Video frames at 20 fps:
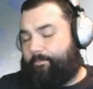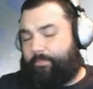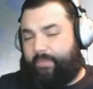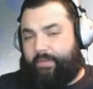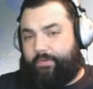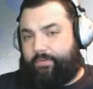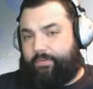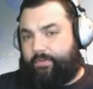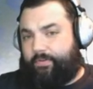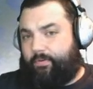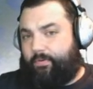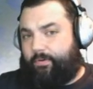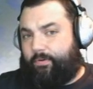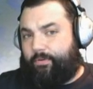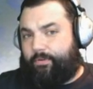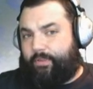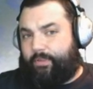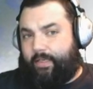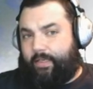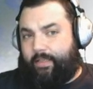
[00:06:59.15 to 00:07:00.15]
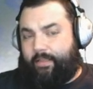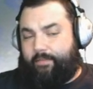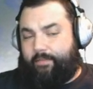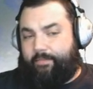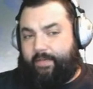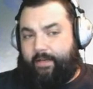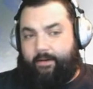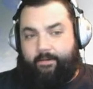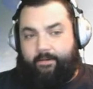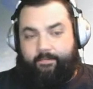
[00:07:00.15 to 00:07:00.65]
It was cool checking them
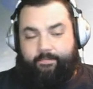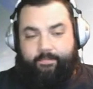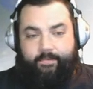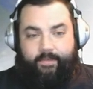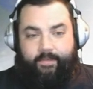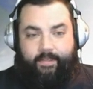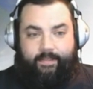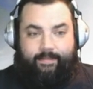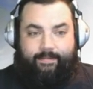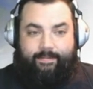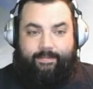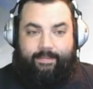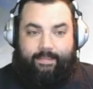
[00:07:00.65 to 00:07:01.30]
out, but